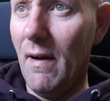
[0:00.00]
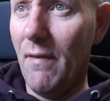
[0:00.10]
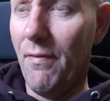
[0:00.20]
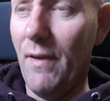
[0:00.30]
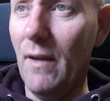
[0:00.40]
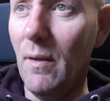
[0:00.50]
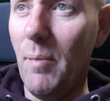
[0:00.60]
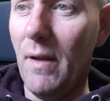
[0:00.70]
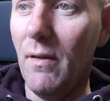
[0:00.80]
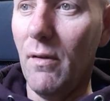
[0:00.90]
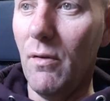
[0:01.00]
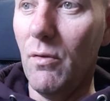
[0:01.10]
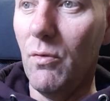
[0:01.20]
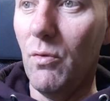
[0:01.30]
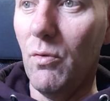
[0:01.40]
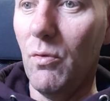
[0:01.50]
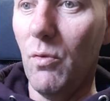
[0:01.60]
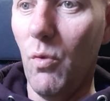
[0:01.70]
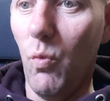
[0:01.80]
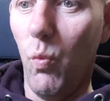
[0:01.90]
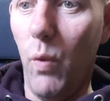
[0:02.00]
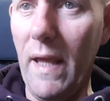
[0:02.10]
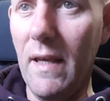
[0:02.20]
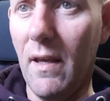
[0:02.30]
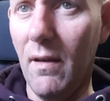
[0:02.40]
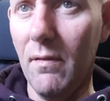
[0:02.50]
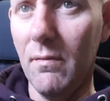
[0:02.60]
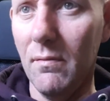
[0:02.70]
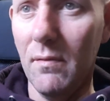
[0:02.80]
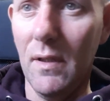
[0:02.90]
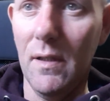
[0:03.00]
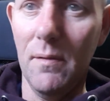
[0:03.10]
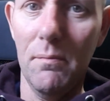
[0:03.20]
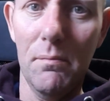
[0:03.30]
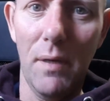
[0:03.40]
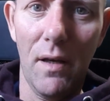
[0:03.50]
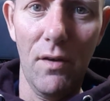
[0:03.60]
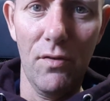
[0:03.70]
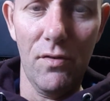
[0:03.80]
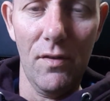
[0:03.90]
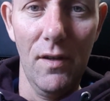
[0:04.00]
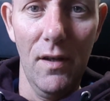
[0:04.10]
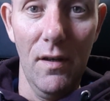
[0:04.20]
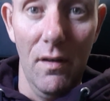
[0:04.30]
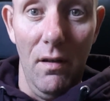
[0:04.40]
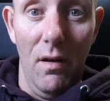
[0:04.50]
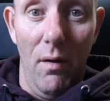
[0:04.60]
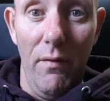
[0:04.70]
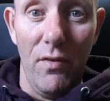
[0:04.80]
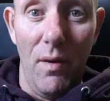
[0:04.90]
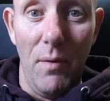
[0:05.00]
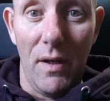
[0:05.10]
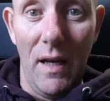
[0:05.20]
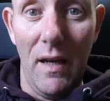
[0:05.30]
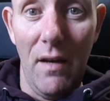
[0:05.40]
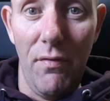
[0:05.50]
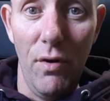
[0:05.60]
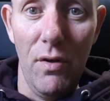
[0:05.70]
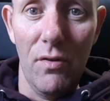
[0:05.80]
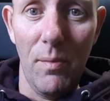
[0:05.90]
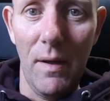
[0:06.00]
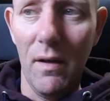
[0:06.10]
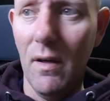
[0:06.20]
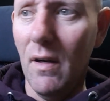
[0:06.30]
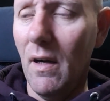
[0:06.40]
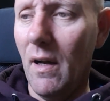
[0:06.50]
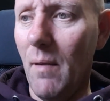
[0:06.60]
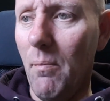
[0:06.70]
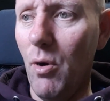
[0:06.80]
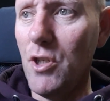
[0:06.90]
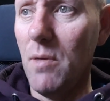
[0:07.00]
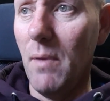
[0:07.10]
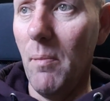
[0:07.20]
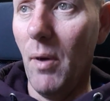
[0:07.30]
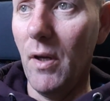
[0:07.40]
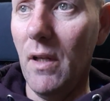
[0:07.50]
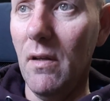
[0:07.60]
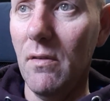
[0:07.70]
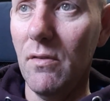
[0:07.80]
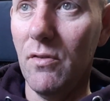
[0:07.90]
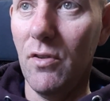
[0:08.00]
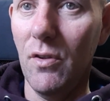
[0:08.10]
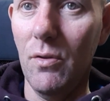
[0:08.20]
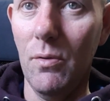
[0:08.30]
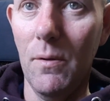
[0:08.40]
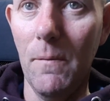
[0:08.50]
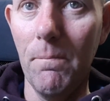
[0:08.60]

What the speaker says: I feel a bit weak, because, obviously I'm not getting any food into me, and I'm pushing my body to